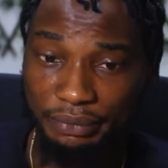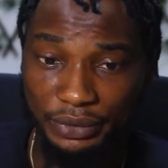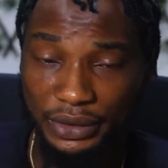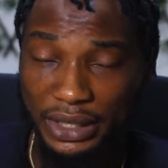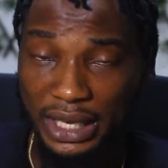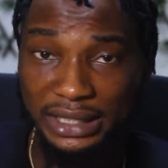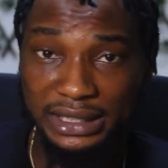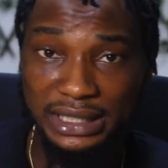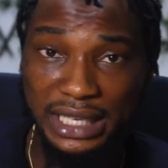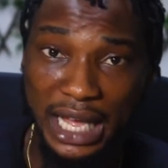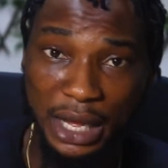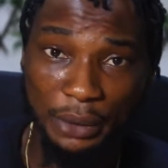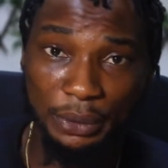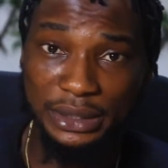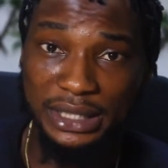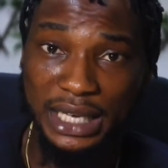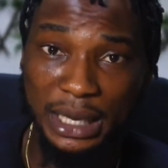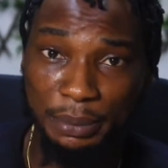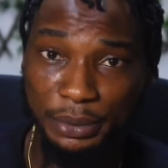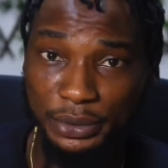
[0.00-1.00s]
That's how it
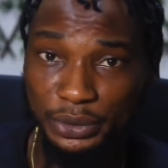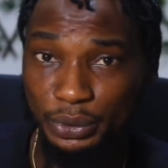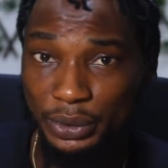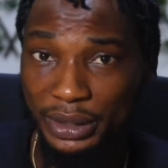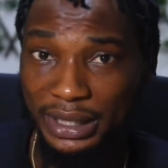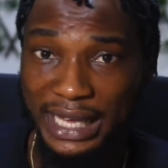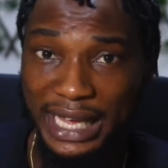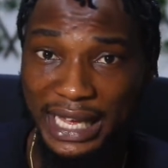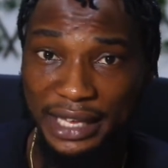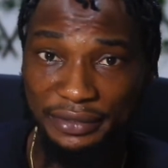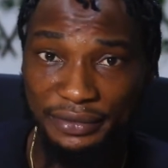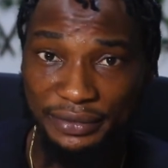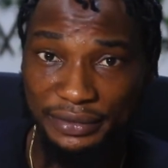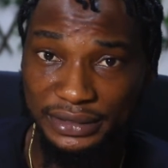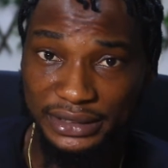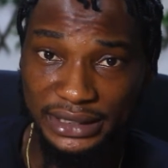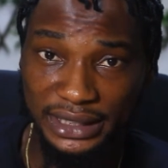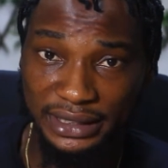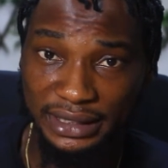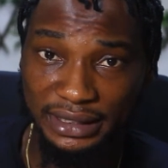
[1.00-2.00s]
happens with life.
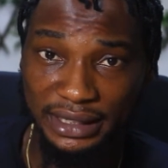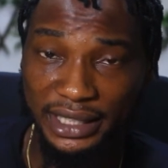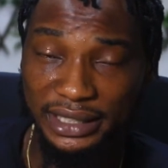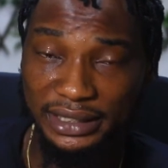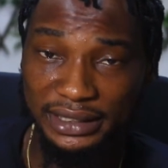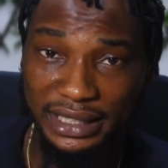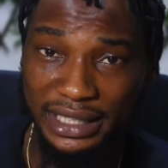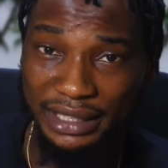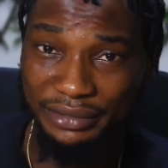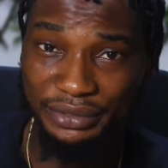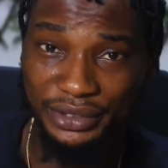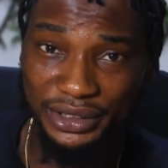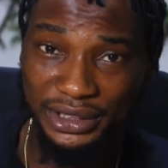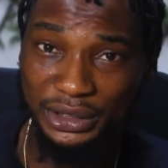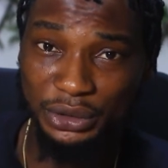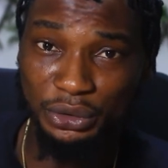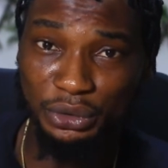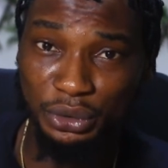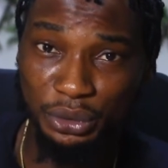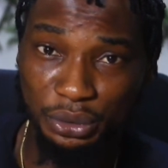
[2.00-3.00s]
Generally, everything
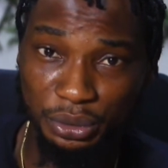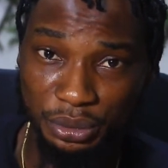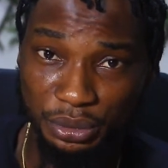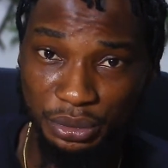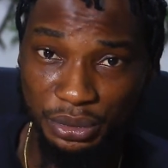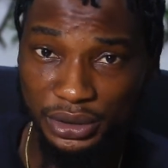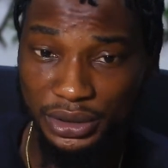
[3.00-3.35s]
you do,